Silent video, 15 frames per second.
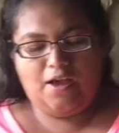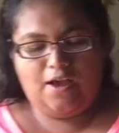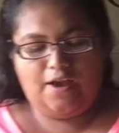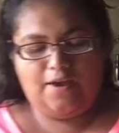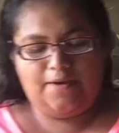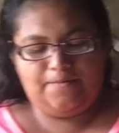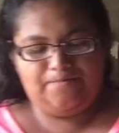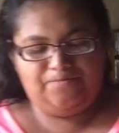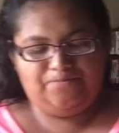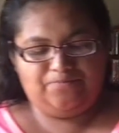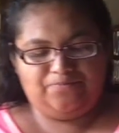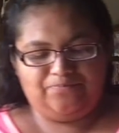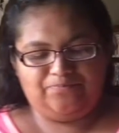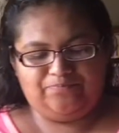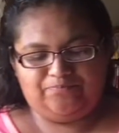
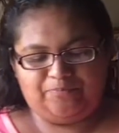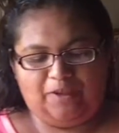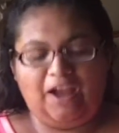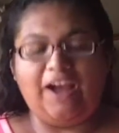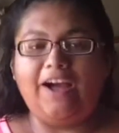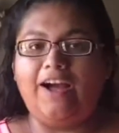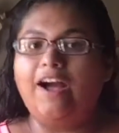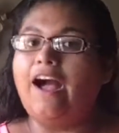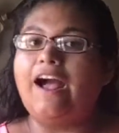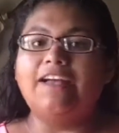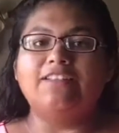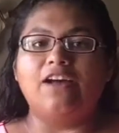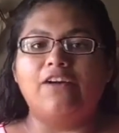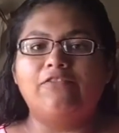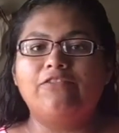I
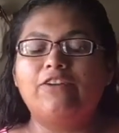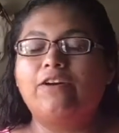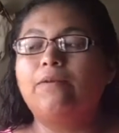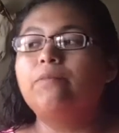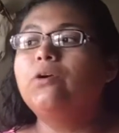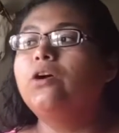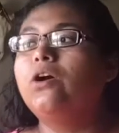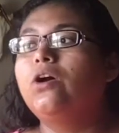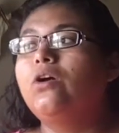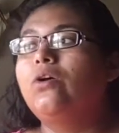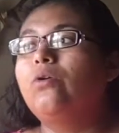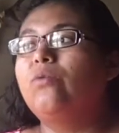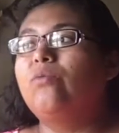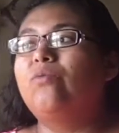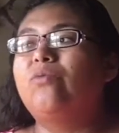love them.
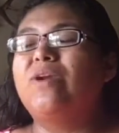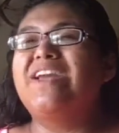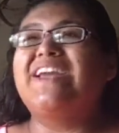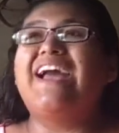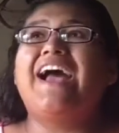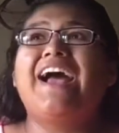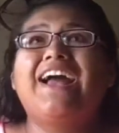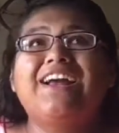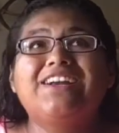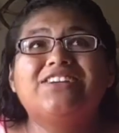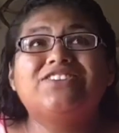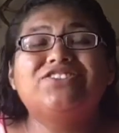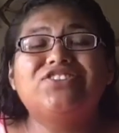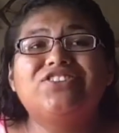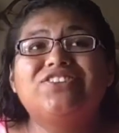We
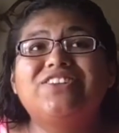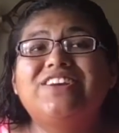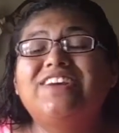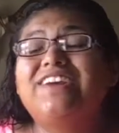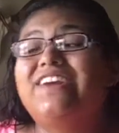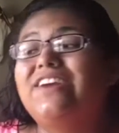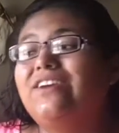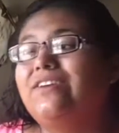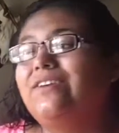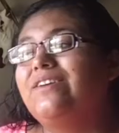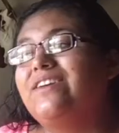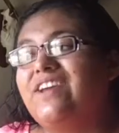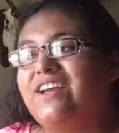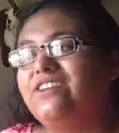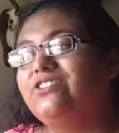actually,
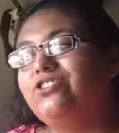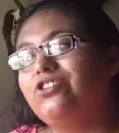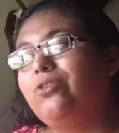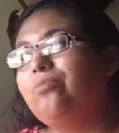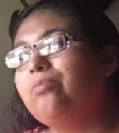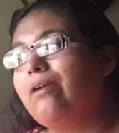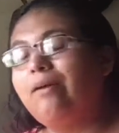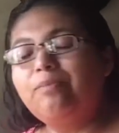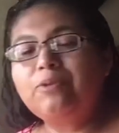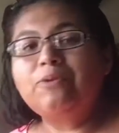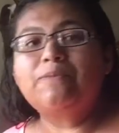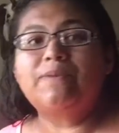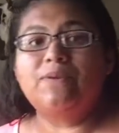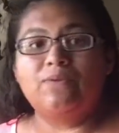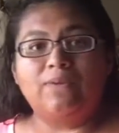yeah, she'll probably
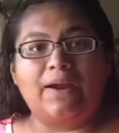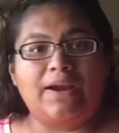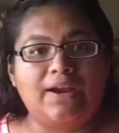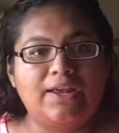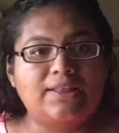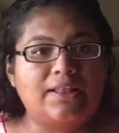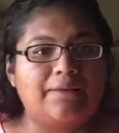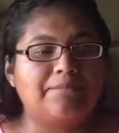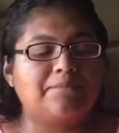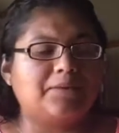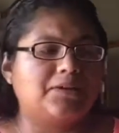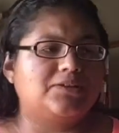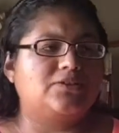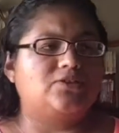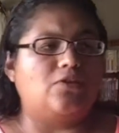be wearing them
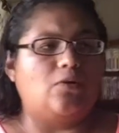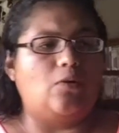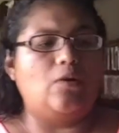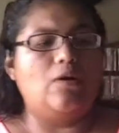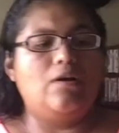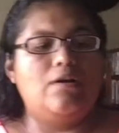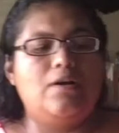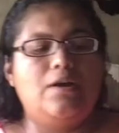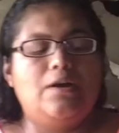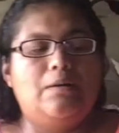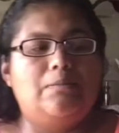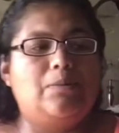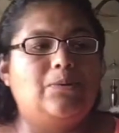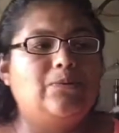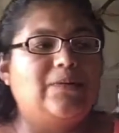to school,
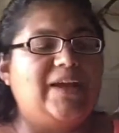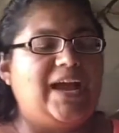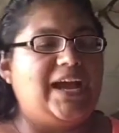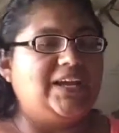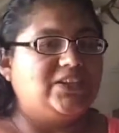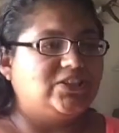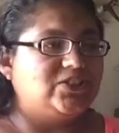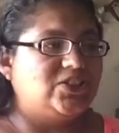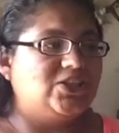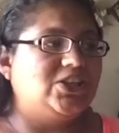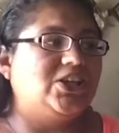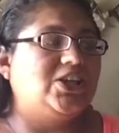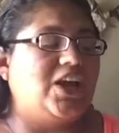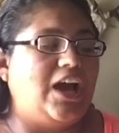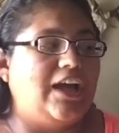but we
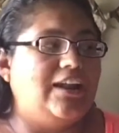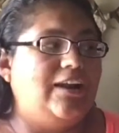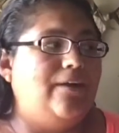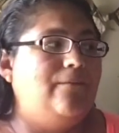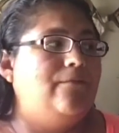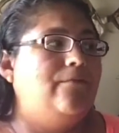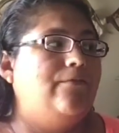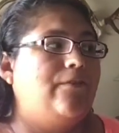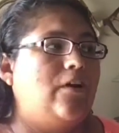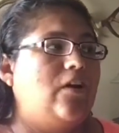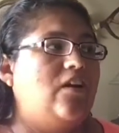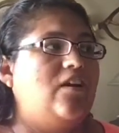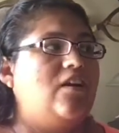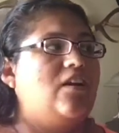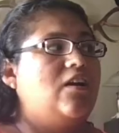actually got them
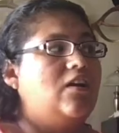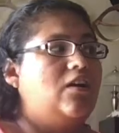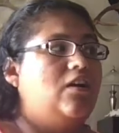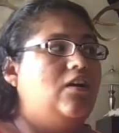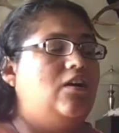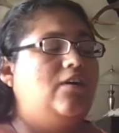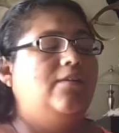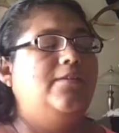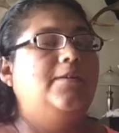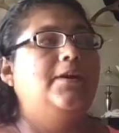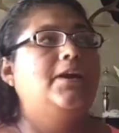for her